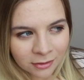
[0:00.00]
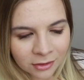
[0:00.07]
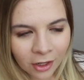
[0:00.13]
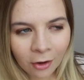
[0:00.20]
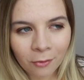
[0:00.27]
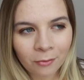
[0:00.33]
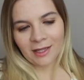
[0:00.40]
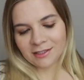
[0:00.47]

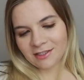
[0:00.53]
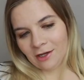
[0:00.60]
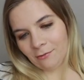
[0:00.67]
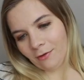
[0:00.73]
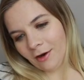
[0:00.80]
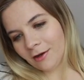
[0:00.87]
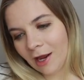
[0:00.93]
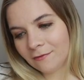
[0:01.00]
No, that's
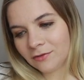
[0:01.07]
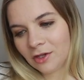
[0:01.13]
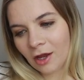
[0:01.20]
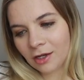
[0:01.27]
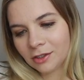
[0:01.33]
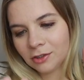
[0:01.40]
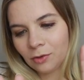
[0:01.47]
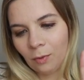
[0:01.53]
not right. I've
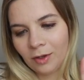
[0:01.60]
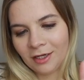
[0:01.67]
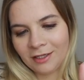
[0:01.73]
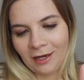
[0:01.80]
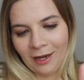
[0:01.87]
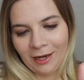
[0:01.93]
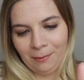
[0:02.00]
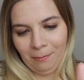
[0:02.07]
done
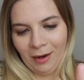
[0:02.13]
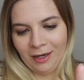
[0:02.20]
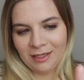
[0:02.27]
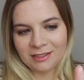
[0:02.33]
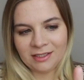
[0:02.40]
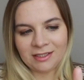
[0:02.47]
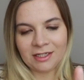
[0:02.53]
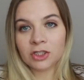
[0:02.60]
29
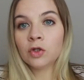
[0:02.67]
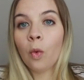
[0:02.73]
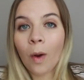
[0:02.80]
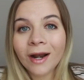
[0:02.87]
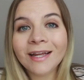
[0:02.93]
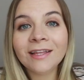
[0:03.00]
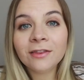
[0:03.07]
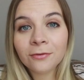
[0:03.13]
minus 6,
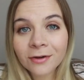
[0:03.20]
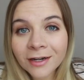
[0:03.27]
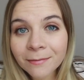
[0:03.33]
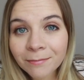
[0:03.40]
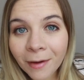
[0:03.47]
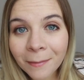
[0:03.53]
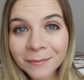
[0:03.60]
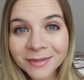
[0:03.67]
23
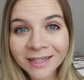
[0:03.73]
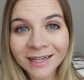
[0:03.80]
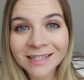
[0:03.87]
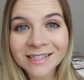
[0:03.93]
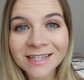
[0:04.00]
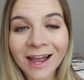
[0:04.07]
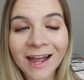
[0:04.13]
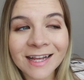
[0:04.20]
bump
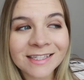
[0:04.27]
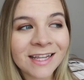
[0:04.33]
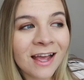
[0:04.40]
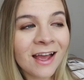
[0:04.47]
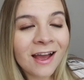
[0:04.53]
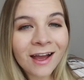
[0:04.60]
dates, guys.